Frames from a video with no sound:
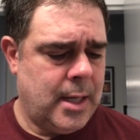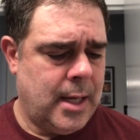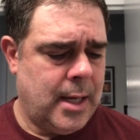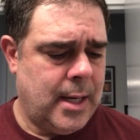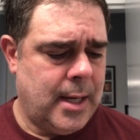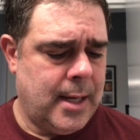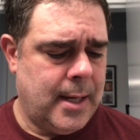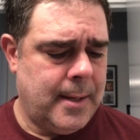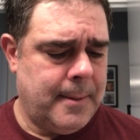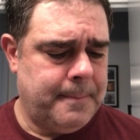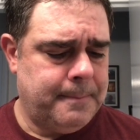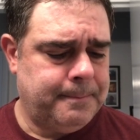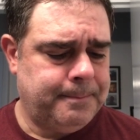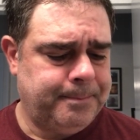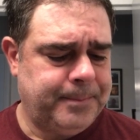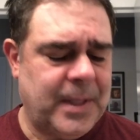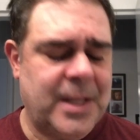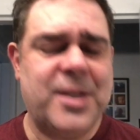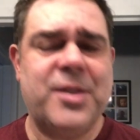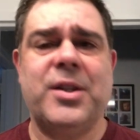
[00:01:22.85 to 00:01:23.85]

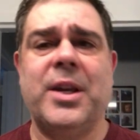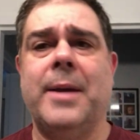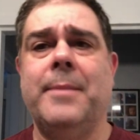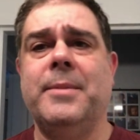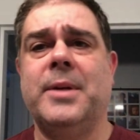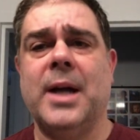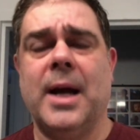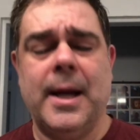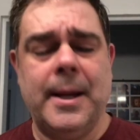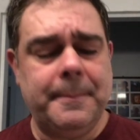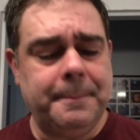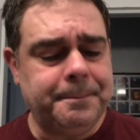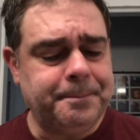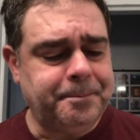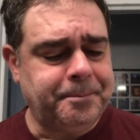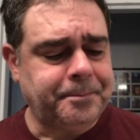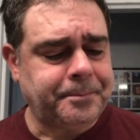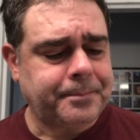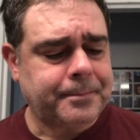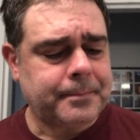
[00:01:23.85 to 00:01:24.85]
At the same time,
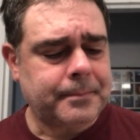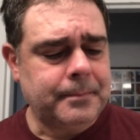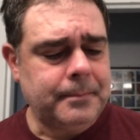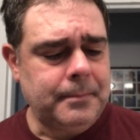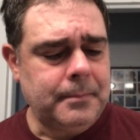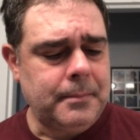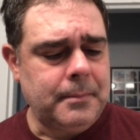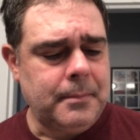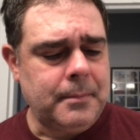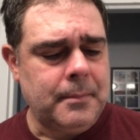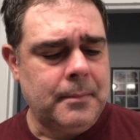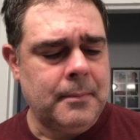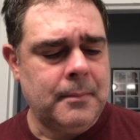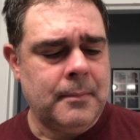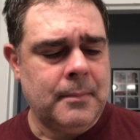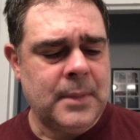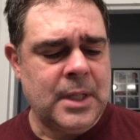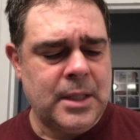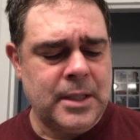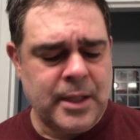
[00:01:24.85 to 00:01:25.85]

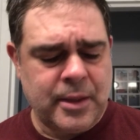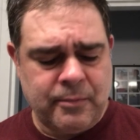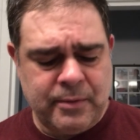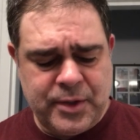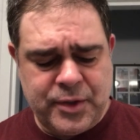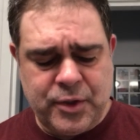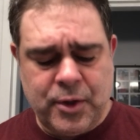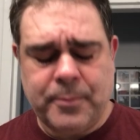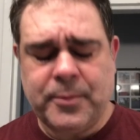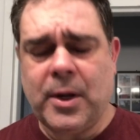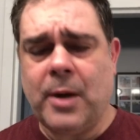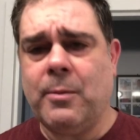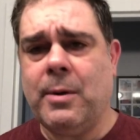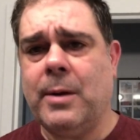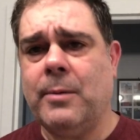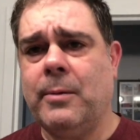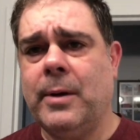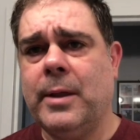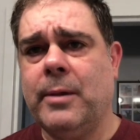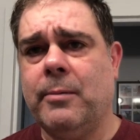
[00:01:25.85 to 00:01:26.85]
the 3 soaps I
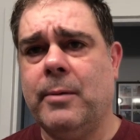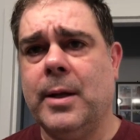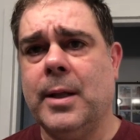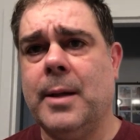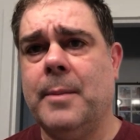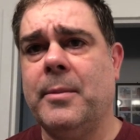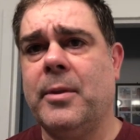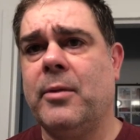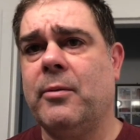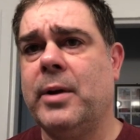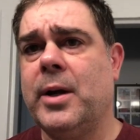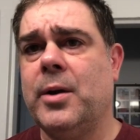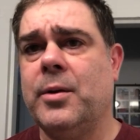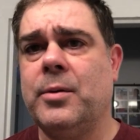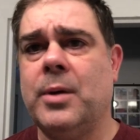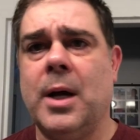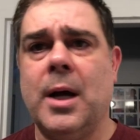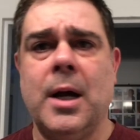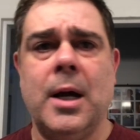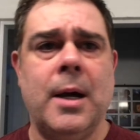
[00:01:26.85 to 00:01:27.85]
went with, well, I'm
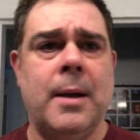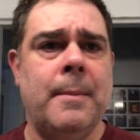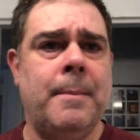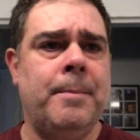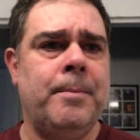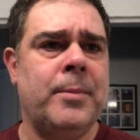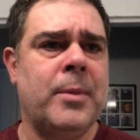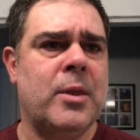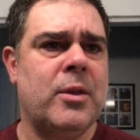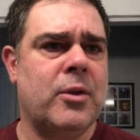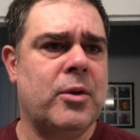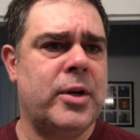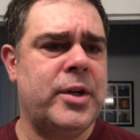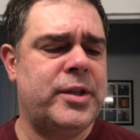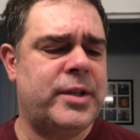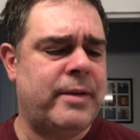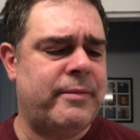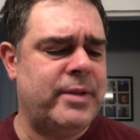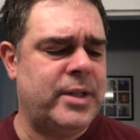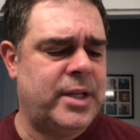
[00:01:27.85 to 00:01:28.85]

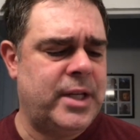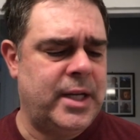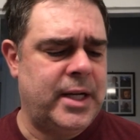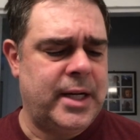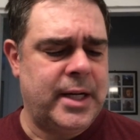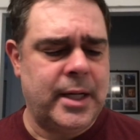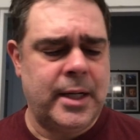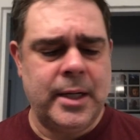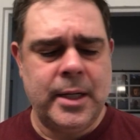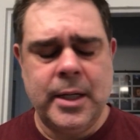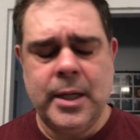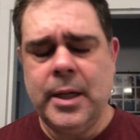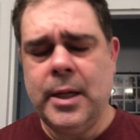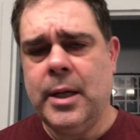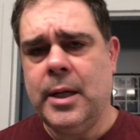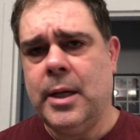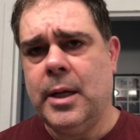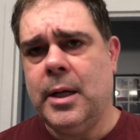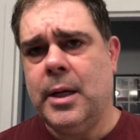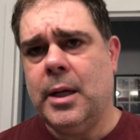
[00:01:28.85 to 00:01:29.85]
3017ing
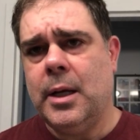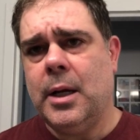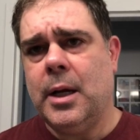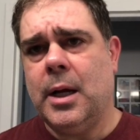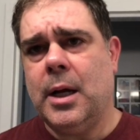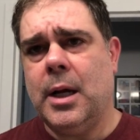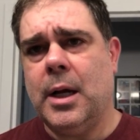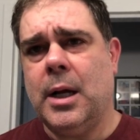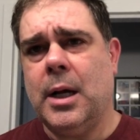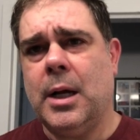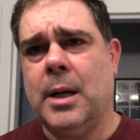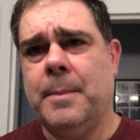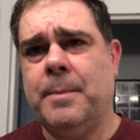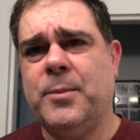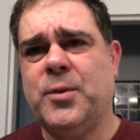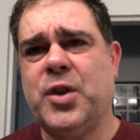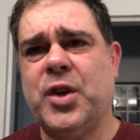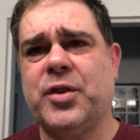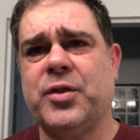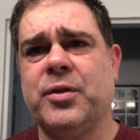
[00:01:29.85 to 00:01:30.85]

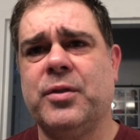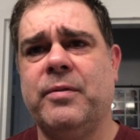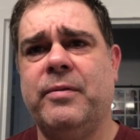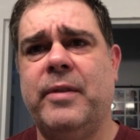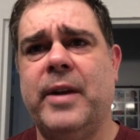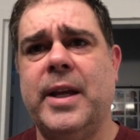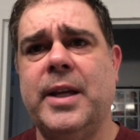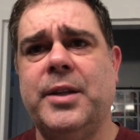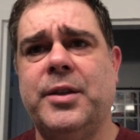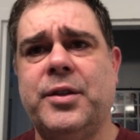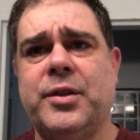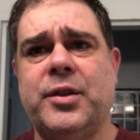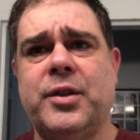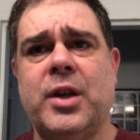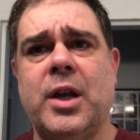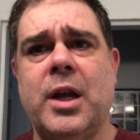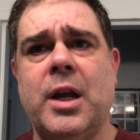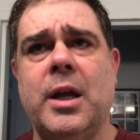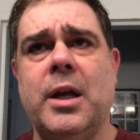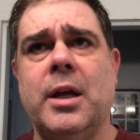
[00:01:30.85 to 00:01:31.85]
Chiseled
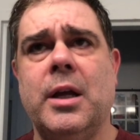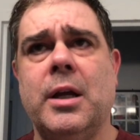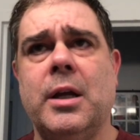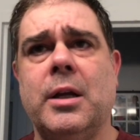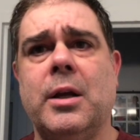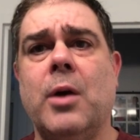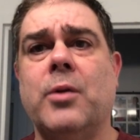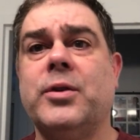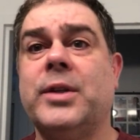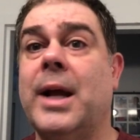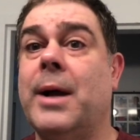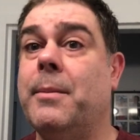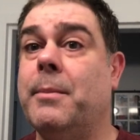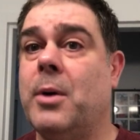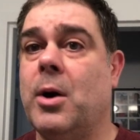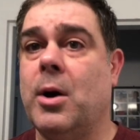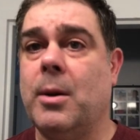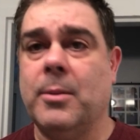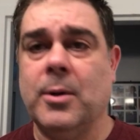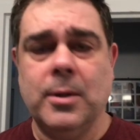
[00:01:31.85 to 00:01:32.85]
Face Ghost Town
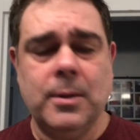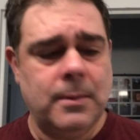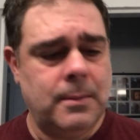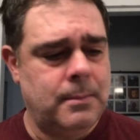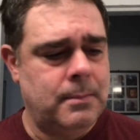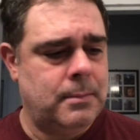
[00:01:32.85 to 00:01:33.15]
Barber,